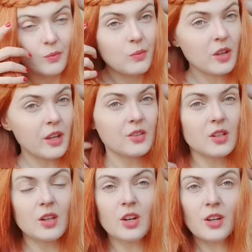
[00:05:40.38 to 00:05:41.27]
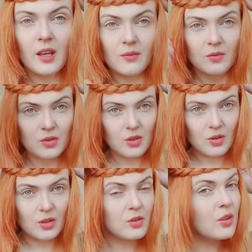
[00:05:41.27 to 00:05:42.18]
hairstyle. Okay, so
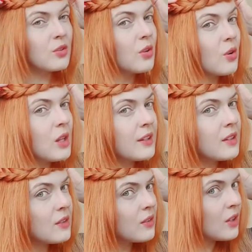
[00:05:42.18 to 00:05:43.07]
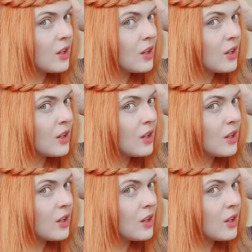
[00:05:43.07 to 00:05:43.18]
it's gonna go like this.